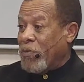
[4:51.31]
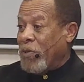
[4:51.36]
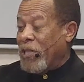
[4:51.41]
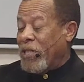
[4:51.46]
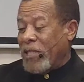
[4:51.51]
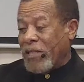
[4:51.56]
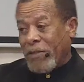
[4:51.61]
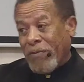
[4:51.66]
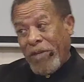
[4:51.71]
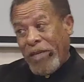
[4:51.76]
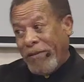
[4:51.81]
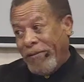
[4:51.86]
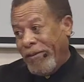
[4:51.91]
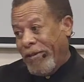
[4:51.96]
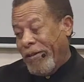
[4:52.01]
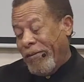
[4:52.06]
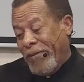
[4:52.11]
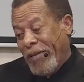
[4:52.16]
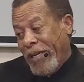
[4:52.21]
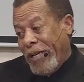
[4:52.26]
we had
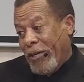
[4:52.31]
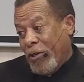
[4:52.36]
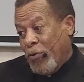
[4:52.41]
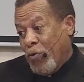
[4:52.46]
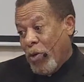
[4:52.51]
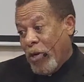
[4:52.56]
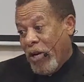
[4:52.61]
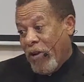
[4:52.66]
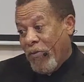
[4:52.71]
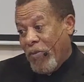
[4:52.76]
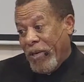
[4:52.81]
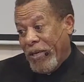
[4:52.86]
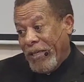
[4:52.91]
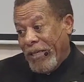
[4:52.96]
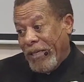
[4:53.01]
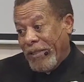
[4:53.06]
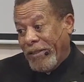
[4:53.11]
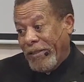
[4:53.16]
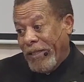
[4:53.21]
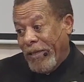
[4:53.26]
to do what everyone
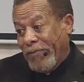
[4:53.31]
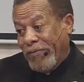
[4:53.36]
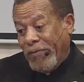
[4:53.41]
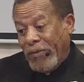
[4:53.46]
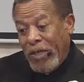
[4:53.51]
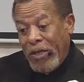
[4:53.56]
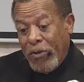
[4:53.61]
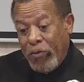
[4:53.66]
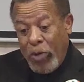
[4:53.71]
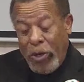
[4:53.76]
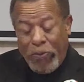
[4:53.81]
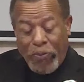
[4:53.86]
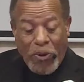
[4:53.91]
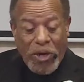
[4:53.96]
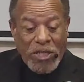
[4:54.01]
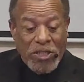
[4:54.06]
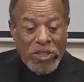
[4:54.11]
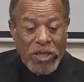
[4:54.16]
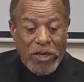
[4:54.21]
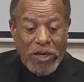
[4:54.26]
did. And we
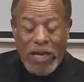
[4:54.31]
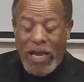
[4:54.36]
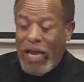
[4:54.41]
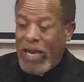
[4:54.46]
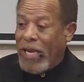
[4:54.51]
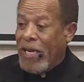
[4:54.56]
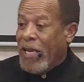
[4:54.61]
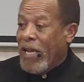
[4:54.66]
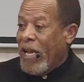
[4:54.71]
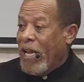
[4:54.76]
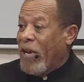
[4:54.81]
preached online.